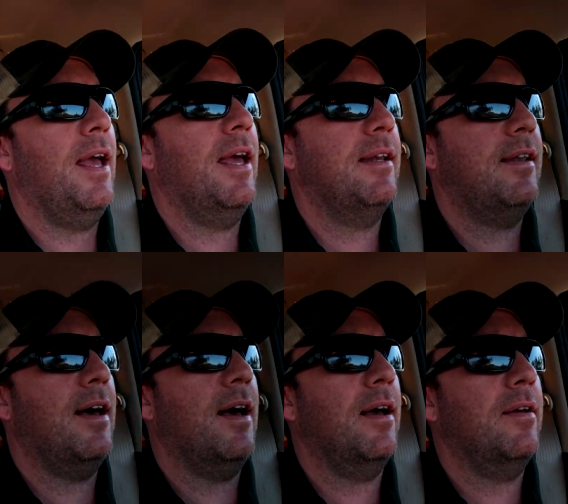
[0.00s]
And
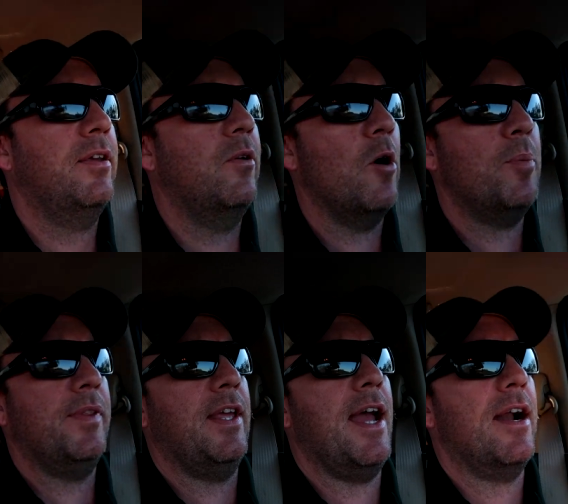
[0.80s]
uh, you
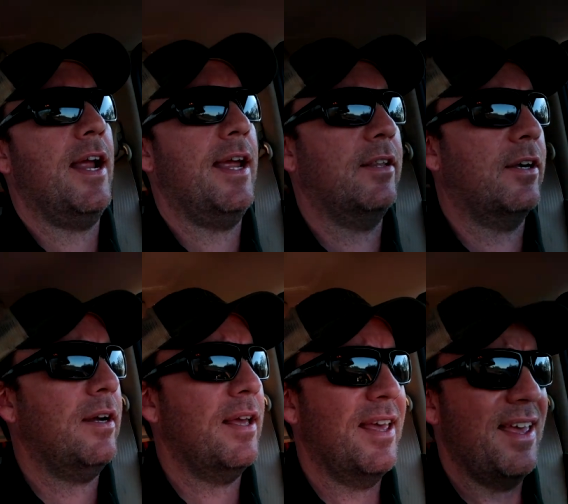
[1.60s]
open the air handler
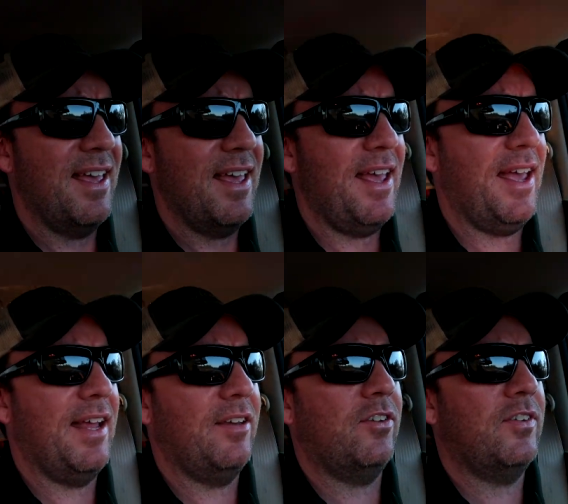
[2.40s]

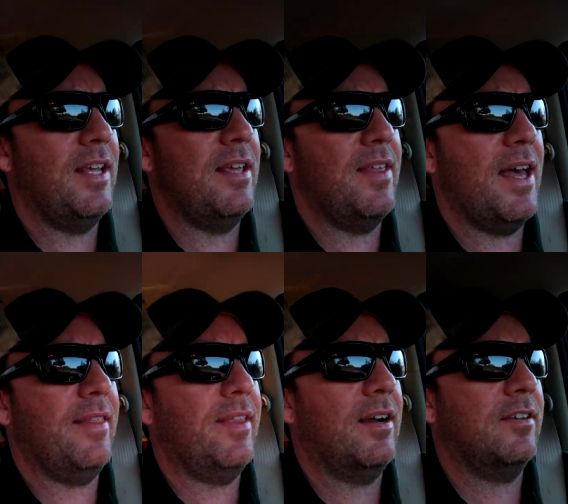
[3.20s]
and you see
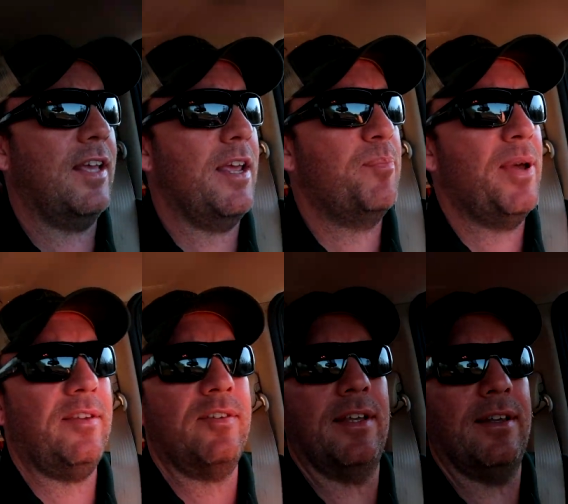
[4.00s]
that there's a
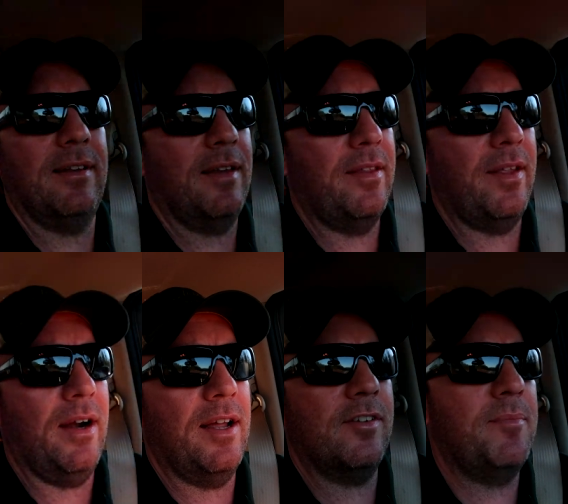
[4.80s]
piston in
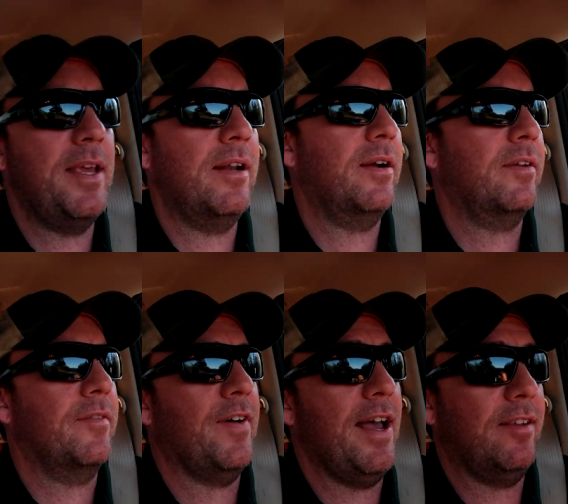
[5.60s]
there as a metering
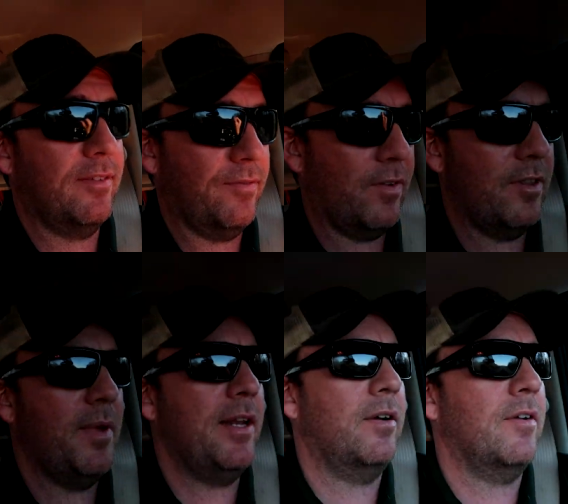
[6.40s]
device, for the
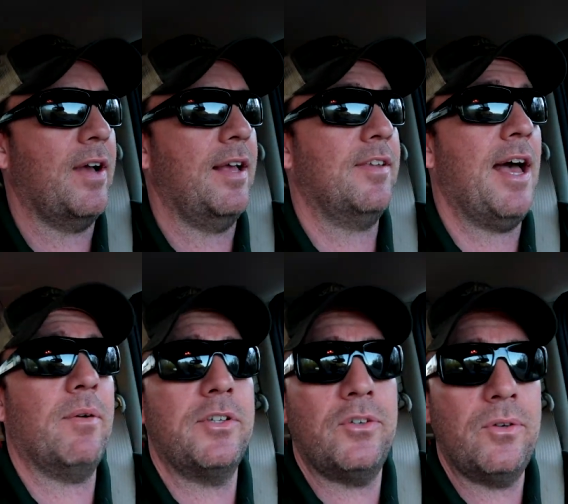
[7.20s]
metering device.
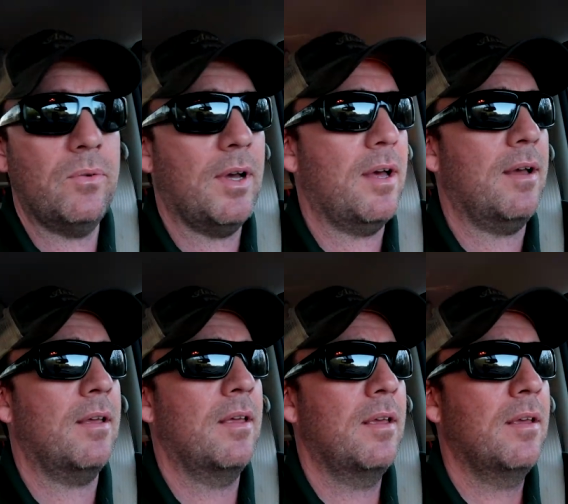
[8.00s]
How would you, uh,
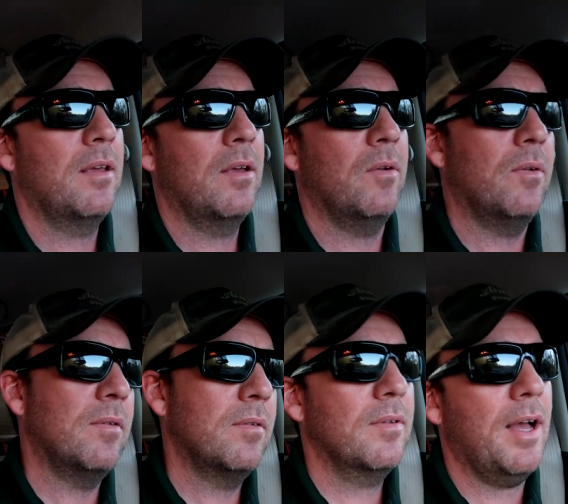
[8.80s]

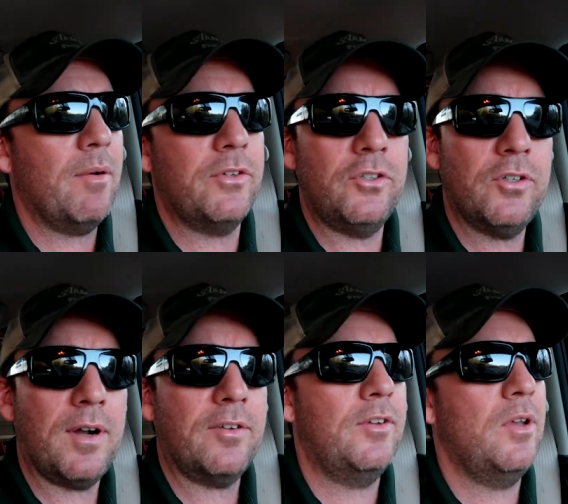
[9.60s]
how would you
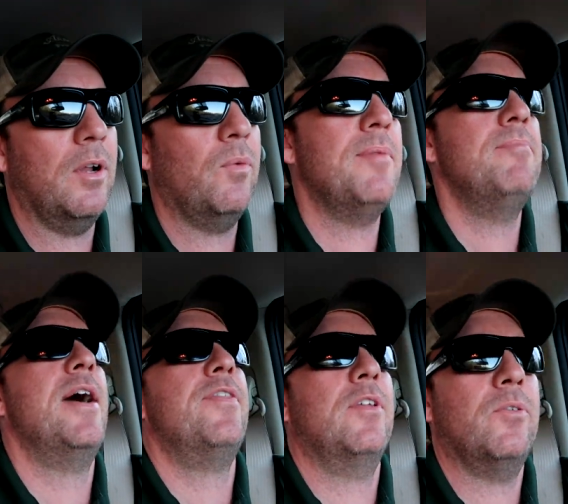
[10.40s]
charge the unit? What
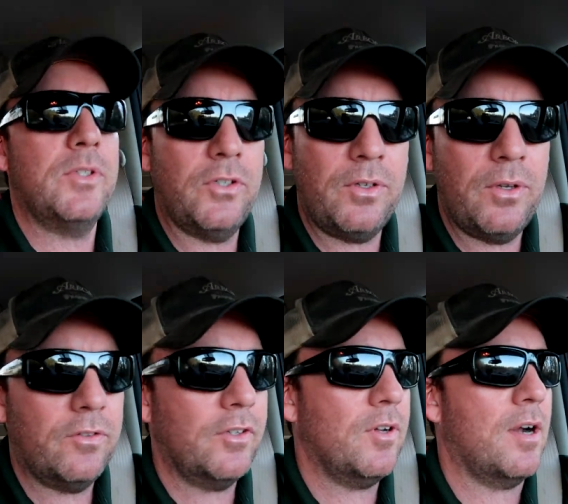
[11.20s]
method would you
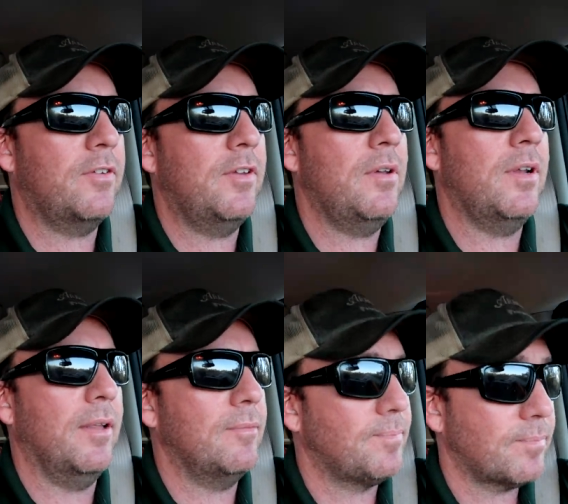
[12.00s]
use to charge the unit?